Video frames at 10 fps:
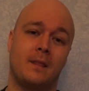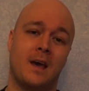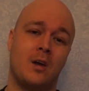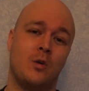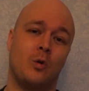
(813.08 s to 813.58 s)

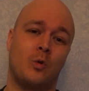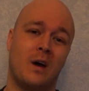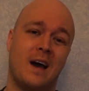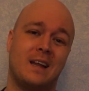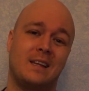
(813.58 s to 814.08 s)
Are you
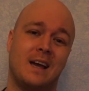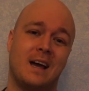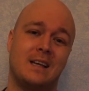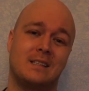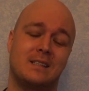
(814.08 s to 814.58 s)
alright,
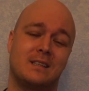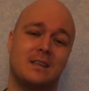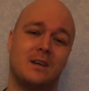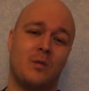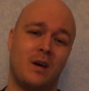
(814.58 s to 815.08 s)
guys?
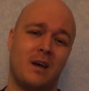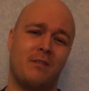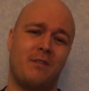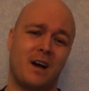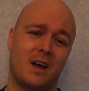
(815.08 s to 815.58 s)
What
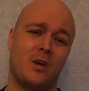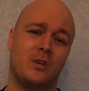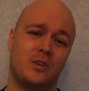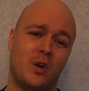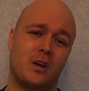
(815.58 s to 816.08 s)
the fuck are
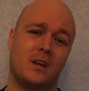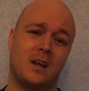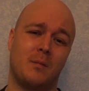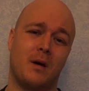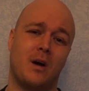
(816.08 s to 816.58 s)
you
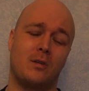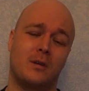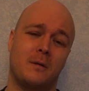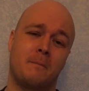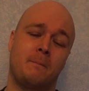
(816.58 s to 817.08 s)
talking about?
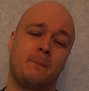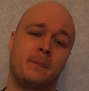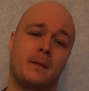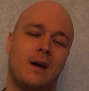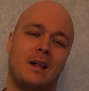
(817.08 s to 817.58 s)

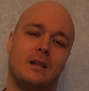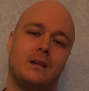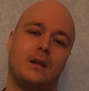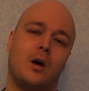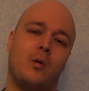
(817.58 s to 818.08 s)

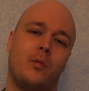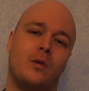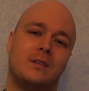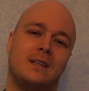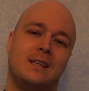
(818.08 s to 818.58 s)
Well,
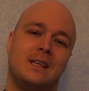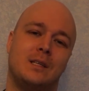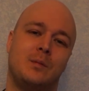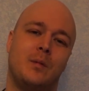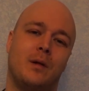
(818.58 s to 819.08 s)
obviously
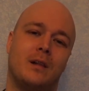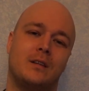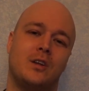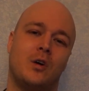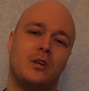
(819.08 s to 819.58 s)
these people
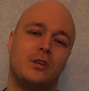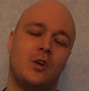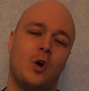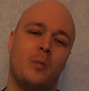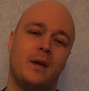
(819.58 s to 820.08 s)
don't
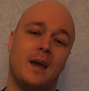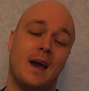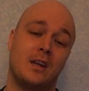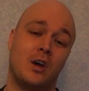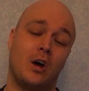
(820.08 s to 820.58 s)
know me
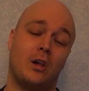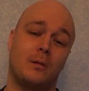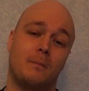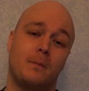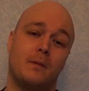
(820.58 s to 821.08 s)
at
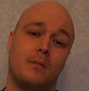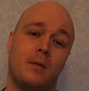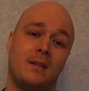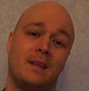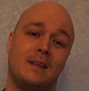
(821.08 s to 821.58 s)
all,
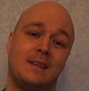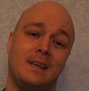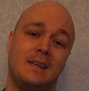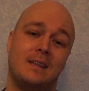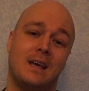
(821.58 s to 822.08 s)
but they
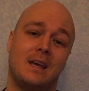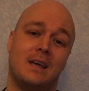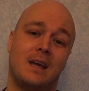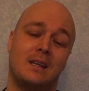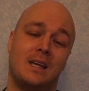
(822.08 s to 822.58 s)
think they
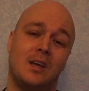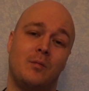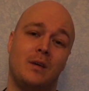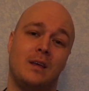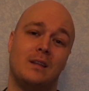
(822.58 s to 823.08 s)
can
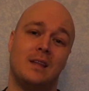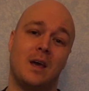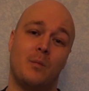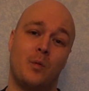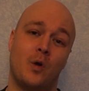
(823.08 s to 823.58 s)
give me
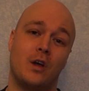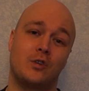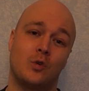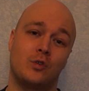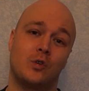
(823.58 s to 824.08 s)
their
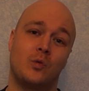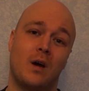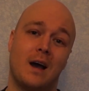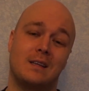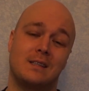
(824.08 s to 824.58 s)
precious
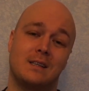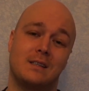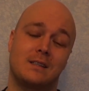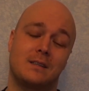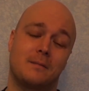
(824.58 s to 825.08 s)

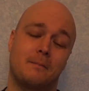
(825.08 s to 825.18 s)
advices.